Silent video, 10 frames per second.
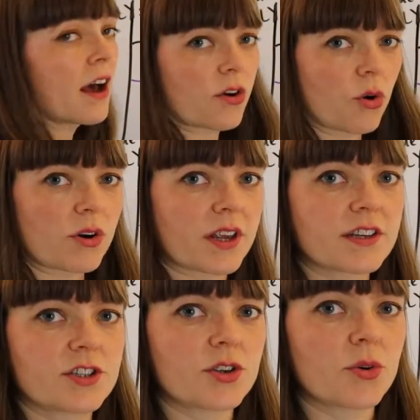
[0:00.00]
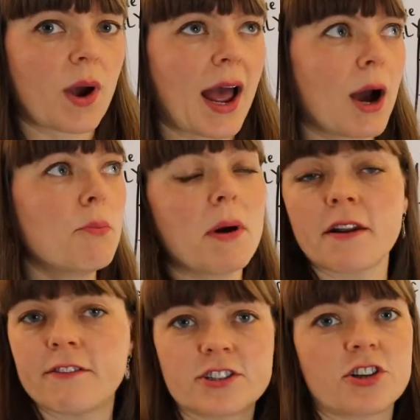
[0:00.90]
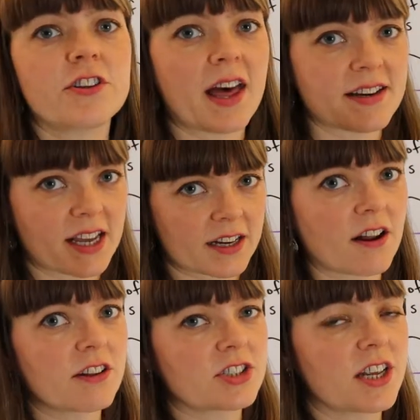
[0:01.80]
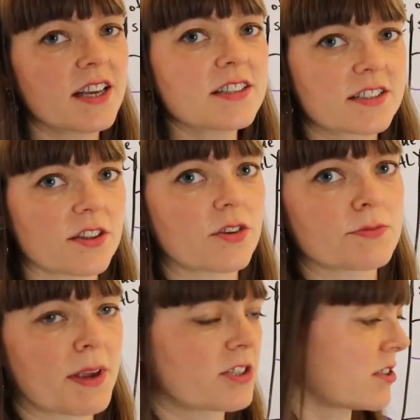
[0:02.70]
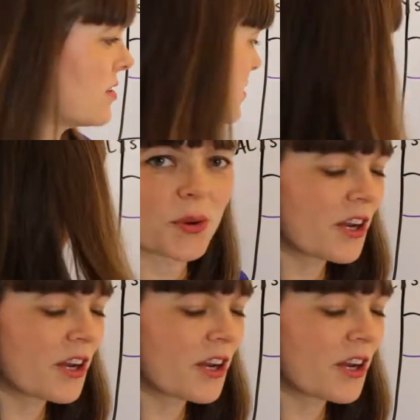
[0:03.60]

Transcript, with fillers: according to how beneficial that technology is to those patients. So